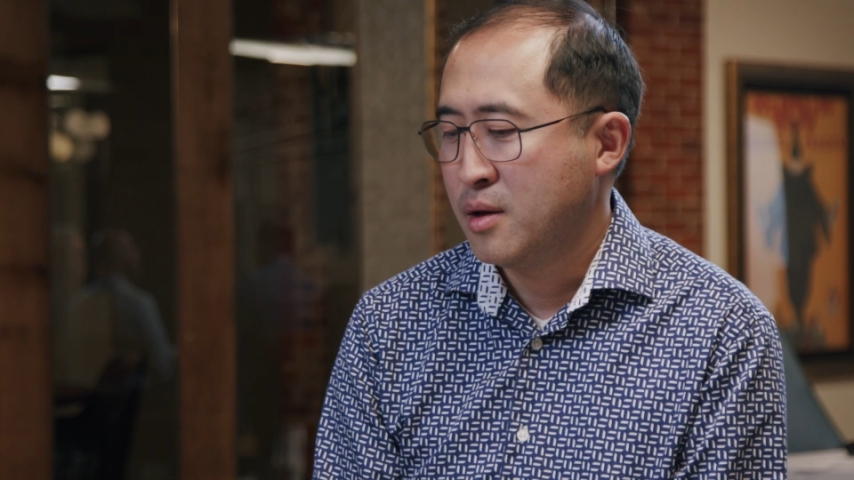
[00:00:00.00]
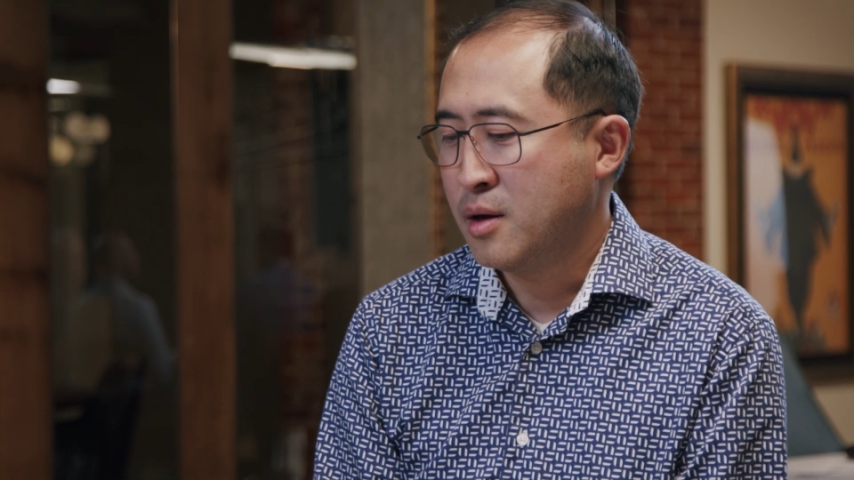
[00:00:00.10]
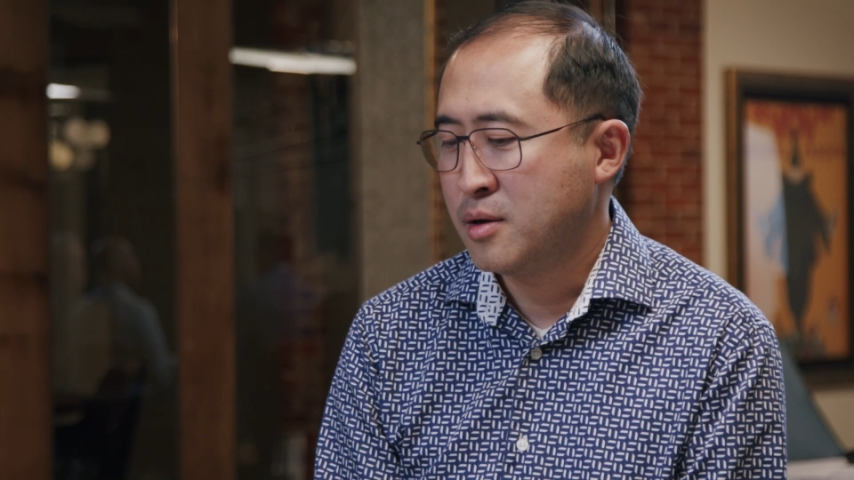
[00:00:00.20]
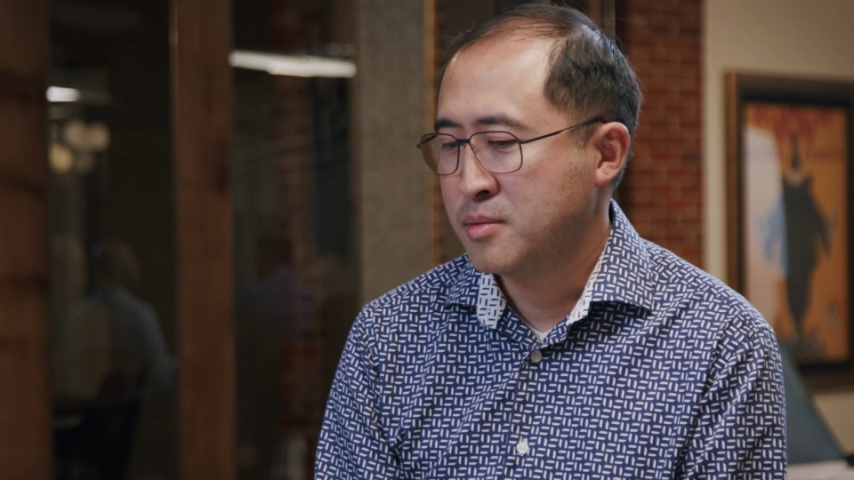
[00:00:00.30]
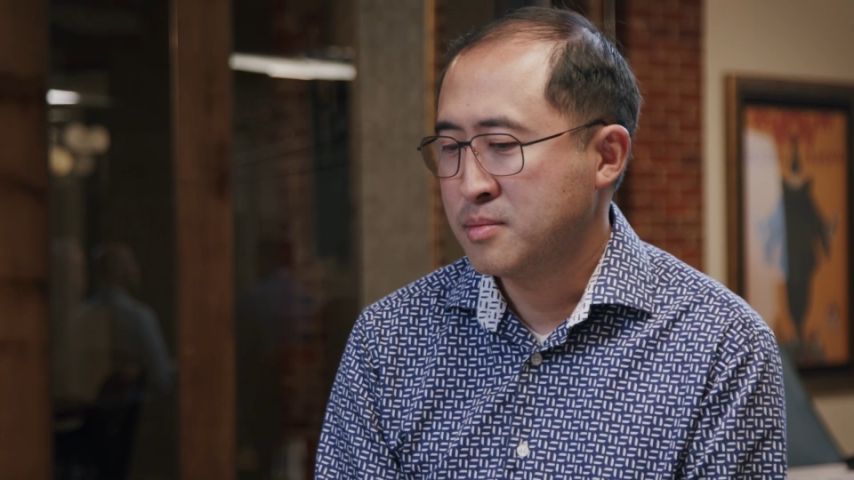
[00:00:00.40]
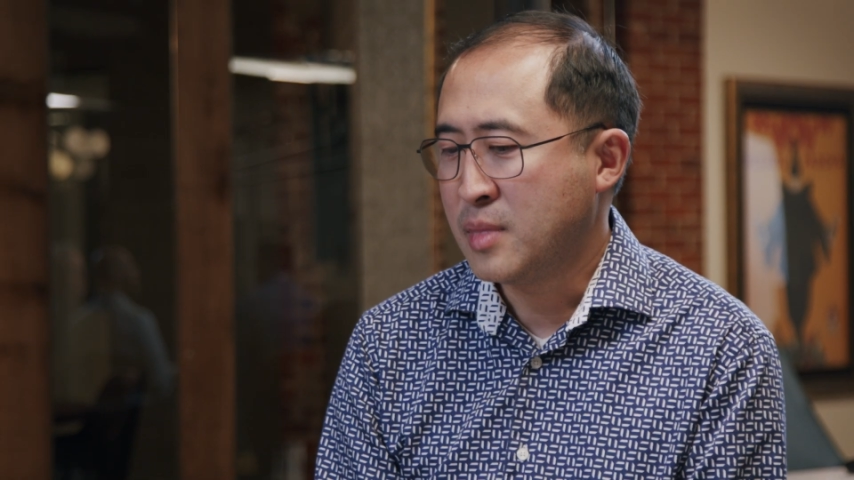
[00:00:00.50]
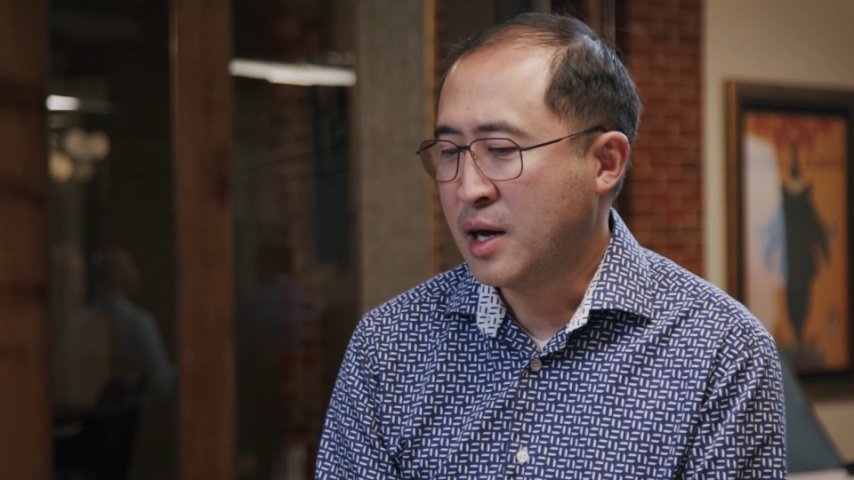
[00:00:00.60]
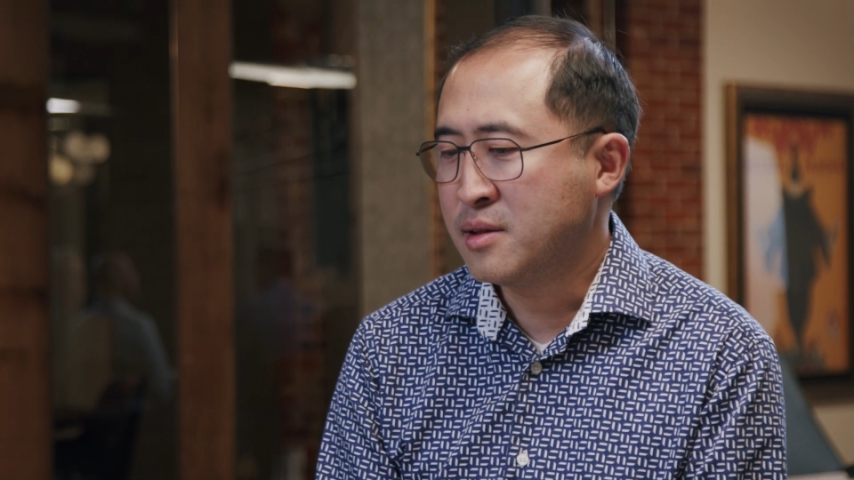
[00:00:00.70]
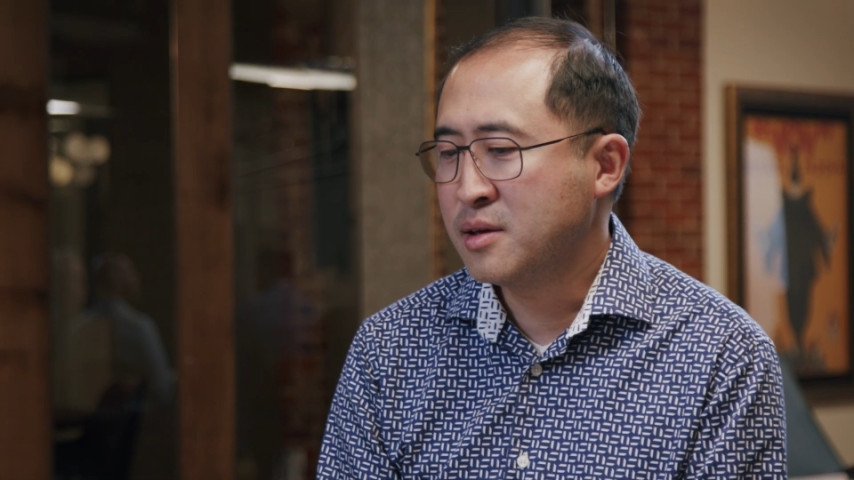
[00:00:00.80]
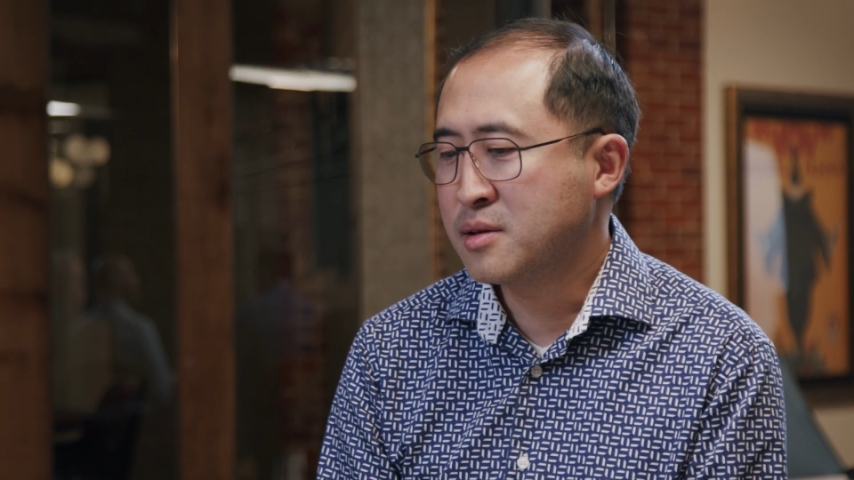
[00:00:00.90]

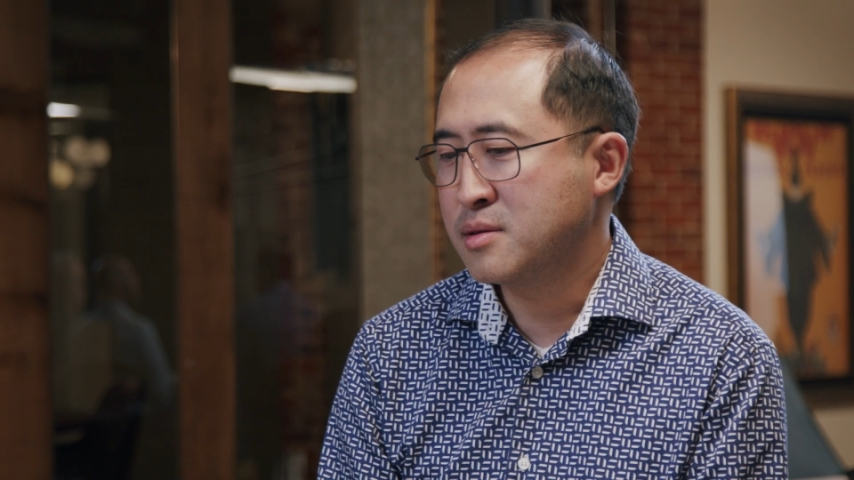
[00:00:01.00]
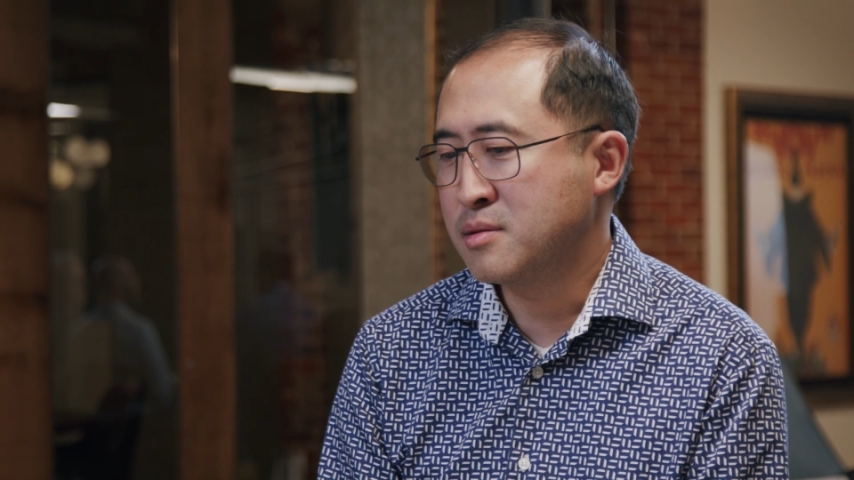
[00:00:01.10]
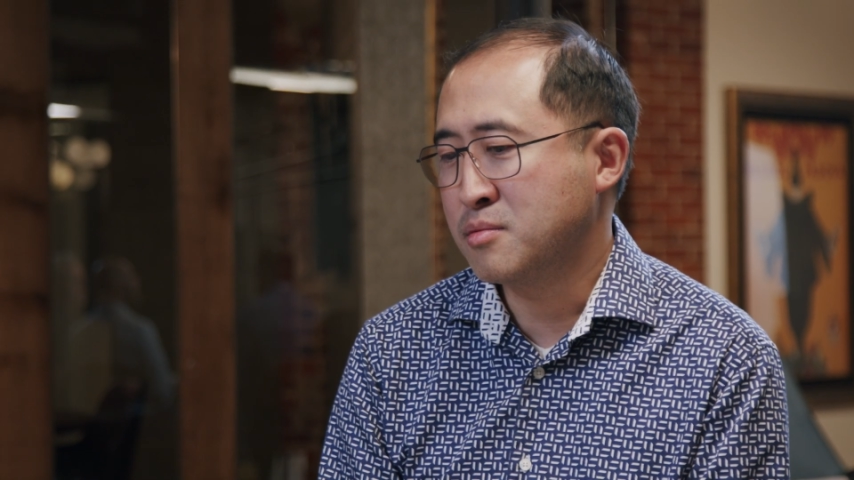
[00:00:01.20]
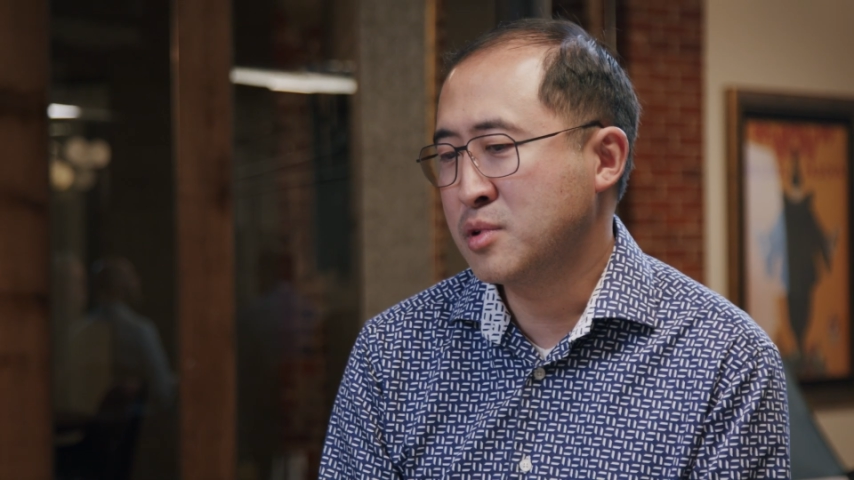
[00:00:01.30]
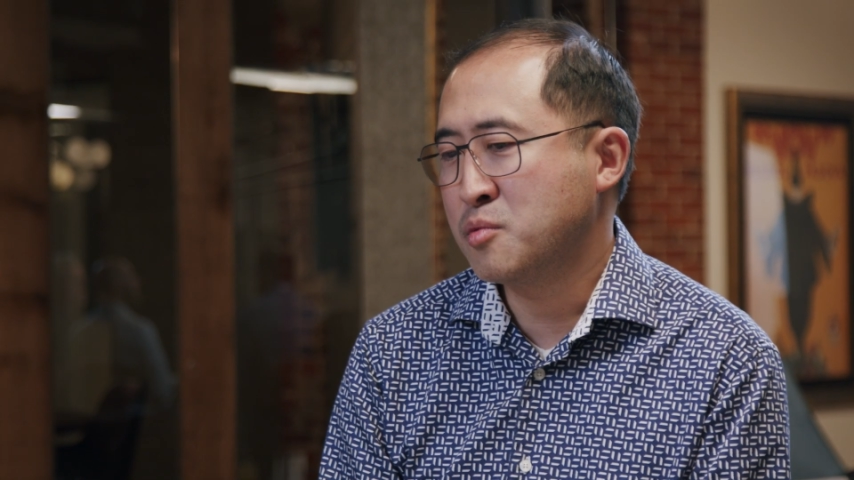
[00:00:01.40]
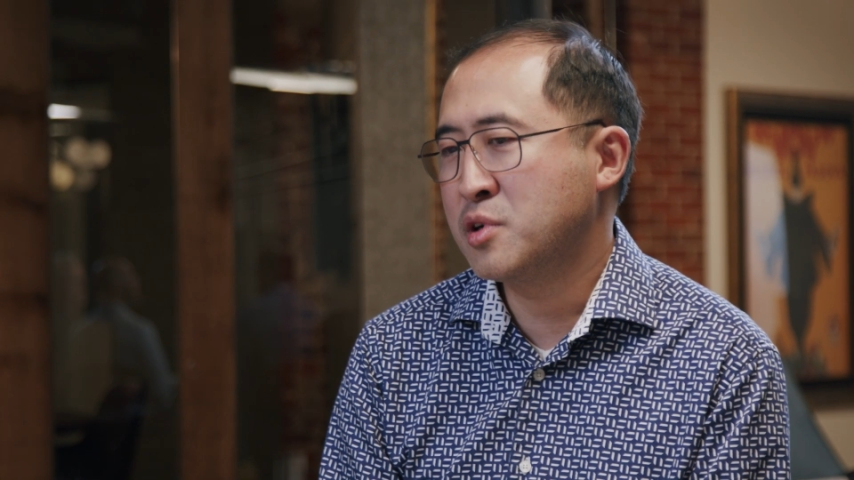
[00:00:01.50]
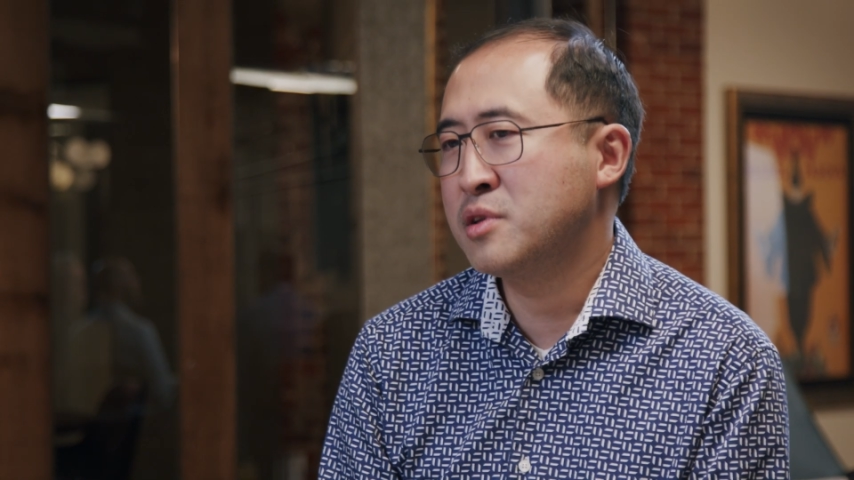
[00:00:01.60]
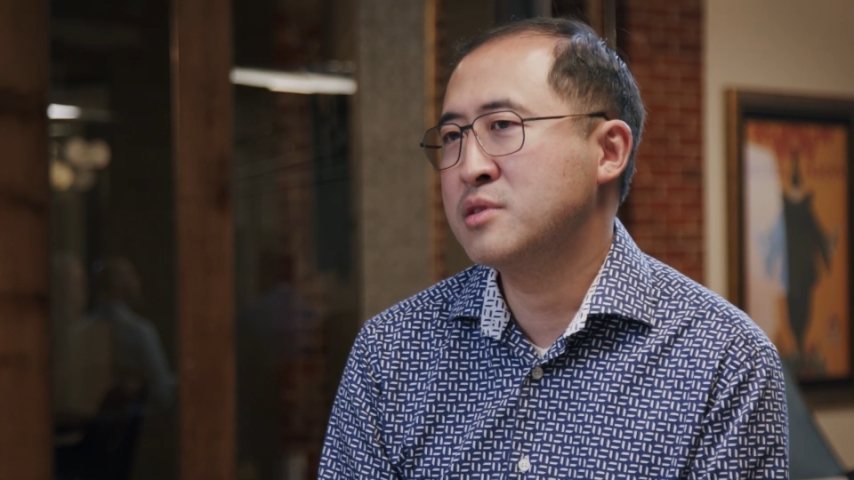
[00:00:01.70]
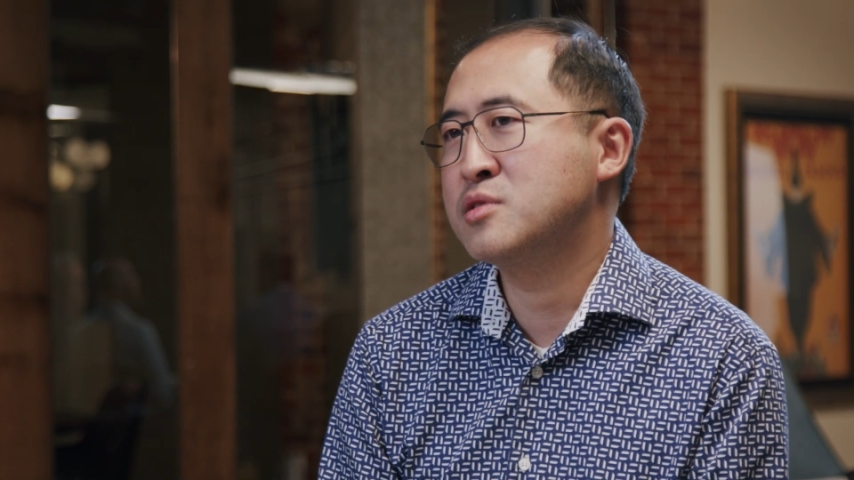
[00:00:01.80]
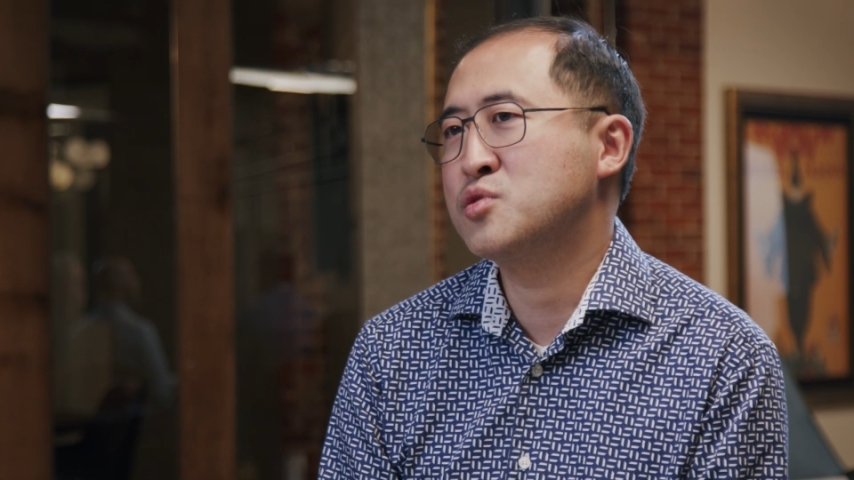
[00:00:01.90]
I think we're in this